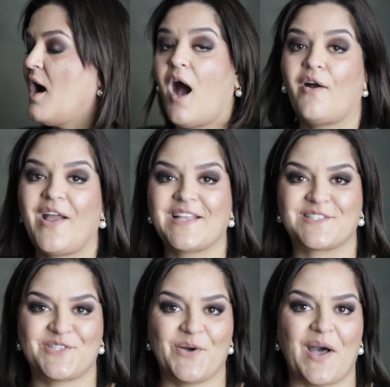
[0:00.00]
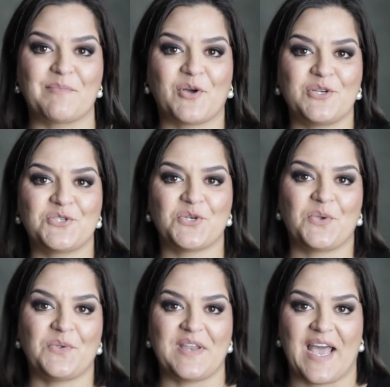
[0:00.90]
All right, so I'm gonna show
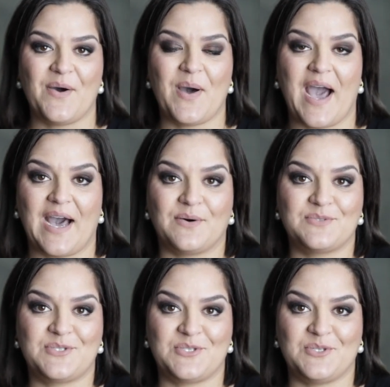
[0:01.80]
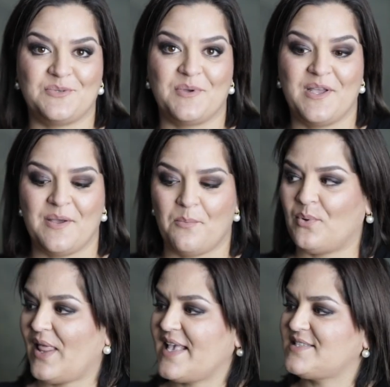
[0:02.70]
you now how to
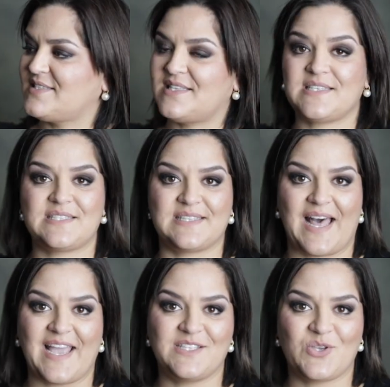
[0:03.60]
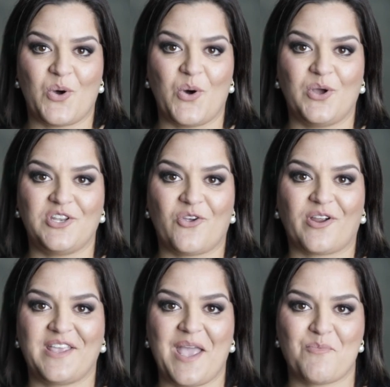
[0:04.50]
place this light on
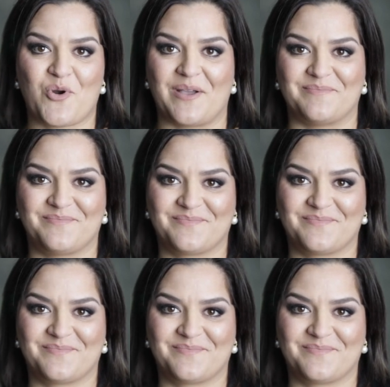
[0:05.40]
your camera.